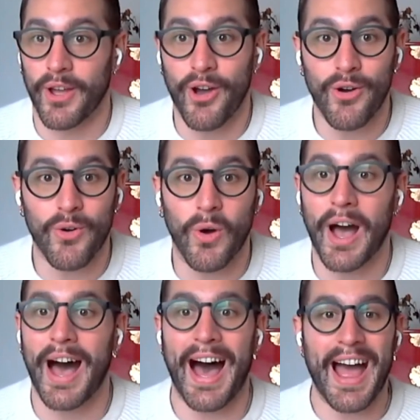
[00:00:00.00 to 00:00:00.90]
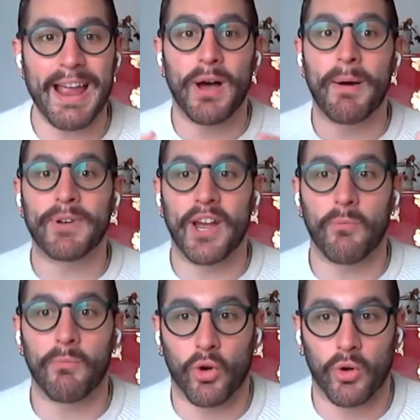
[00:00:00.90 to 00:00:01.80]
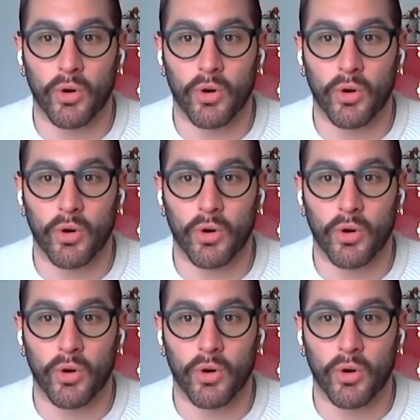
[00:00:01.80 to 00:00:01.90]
I pumped out more work than one